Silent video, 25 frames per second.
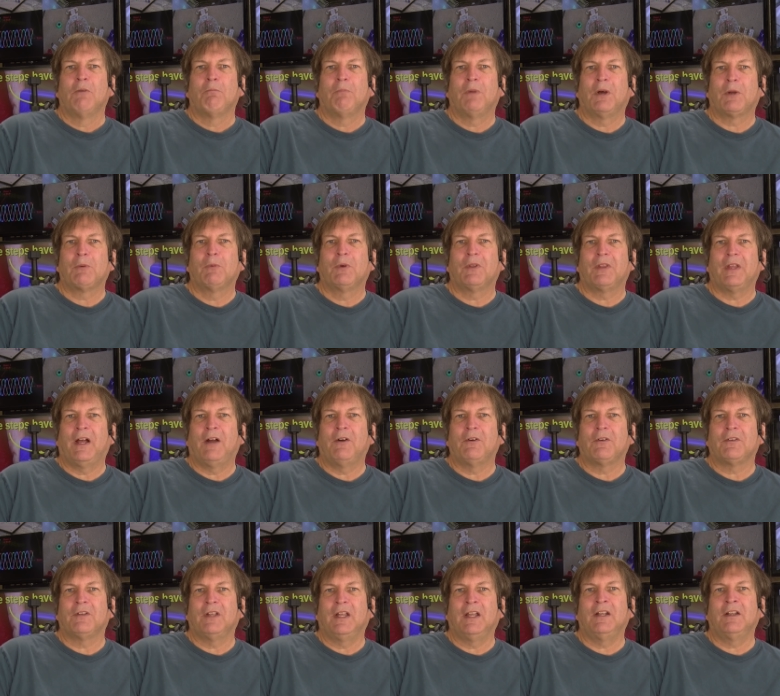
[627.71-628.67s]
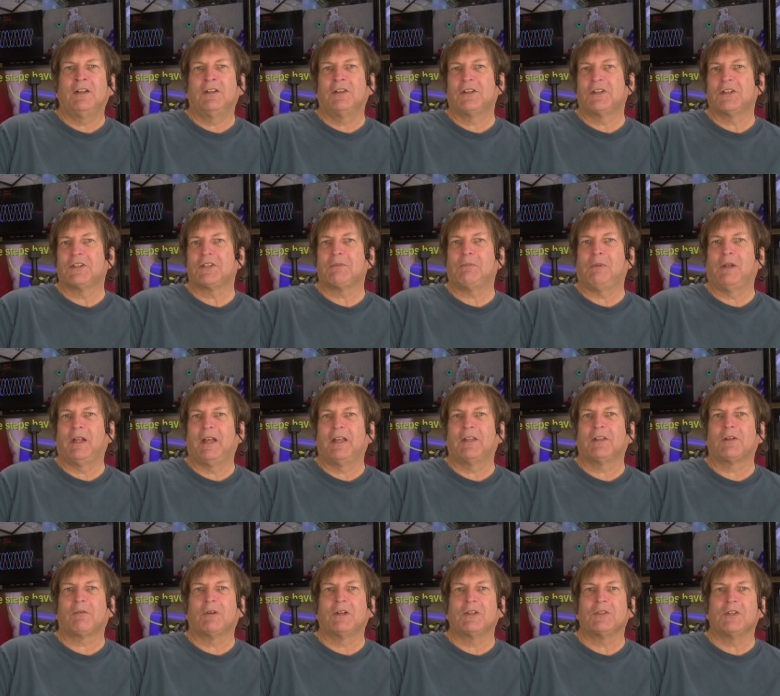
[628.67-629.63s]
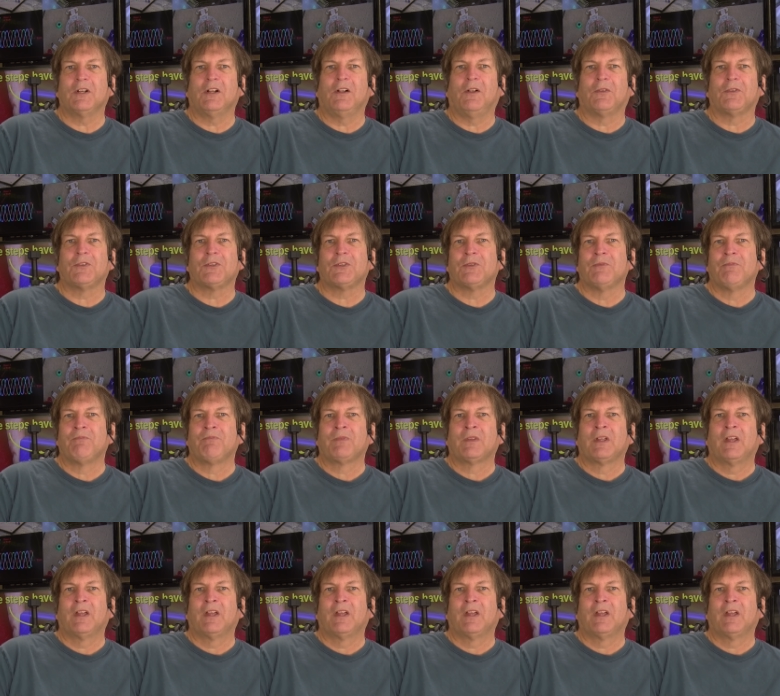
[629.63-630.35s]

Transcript: but without needing to display the results.